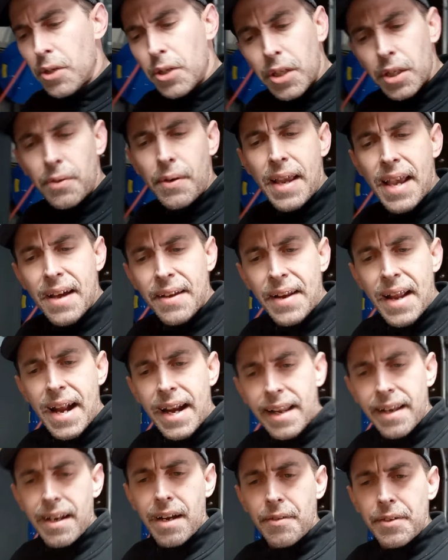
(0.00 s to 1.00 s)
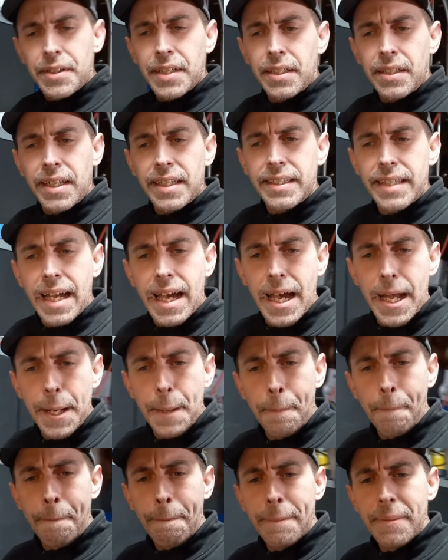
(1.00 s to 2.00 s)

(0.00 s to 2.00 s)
looking around at it and everything like that.